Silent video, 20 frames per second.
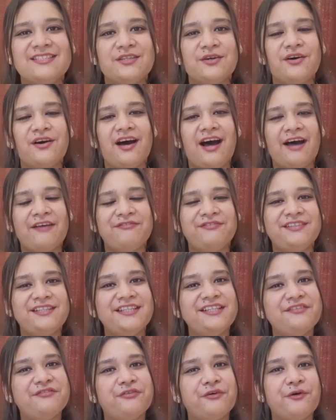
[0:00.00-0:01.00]
So
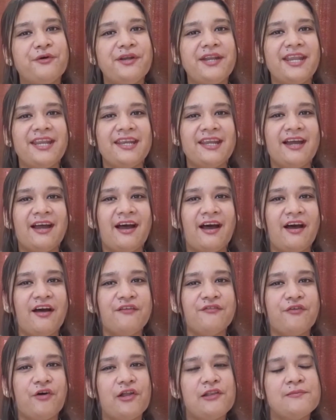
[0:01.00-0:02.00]
after
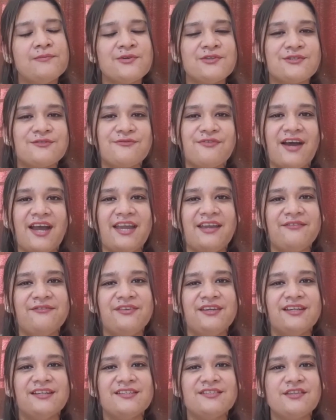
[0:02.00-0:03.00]
4.5, almost 5
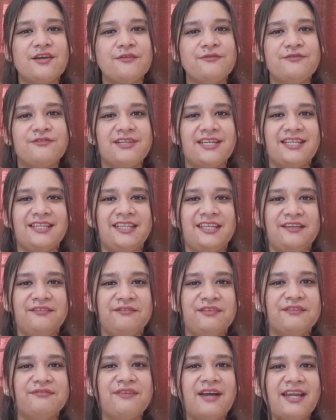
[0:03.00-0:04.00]
years of training,
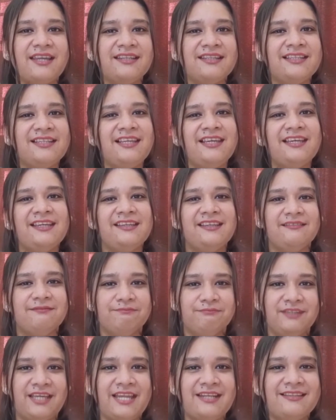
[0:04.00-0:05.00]
we finally
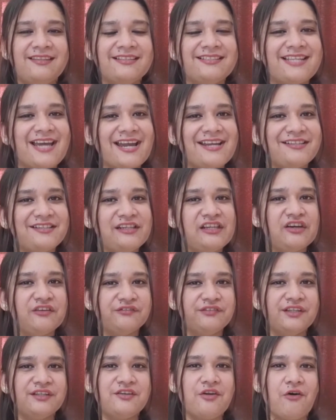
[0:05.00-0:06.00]
get the title
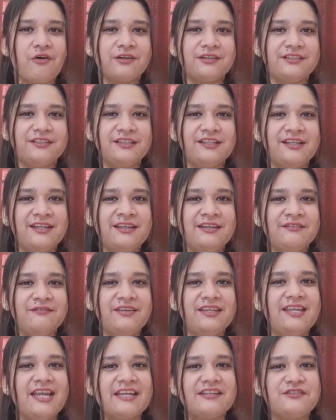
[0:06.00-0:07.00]
of the doctor.
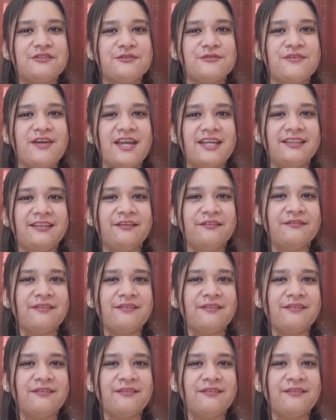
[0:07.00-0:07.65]
We get to wear the